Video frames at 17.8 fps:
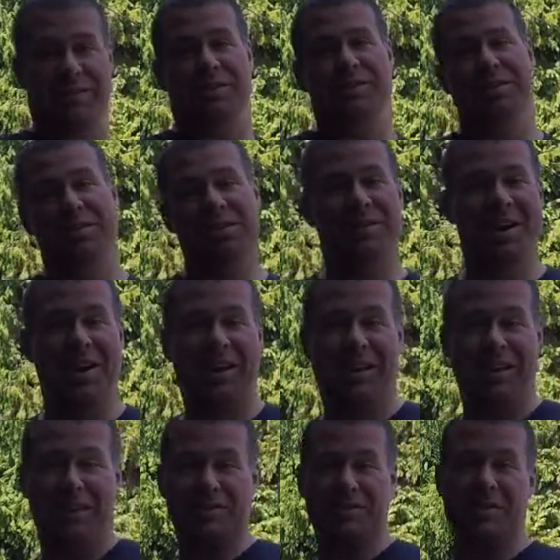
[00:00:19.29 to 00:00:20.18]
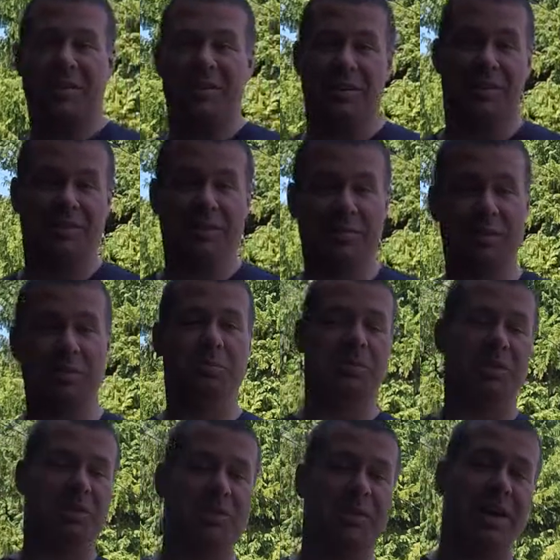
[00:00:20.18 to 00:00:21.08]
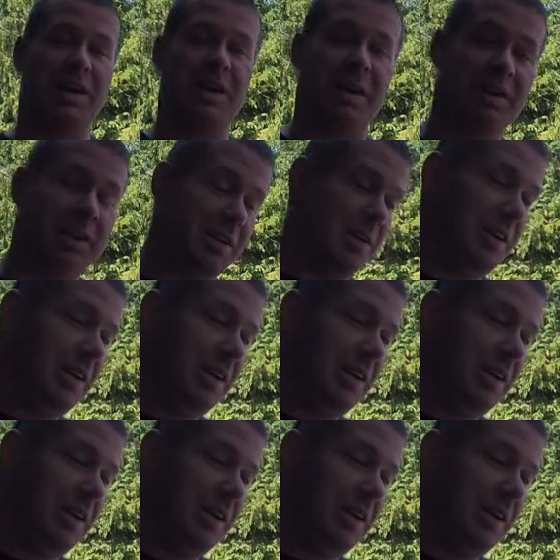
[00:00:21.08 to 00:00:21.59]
on the inside of this car. Super exciting.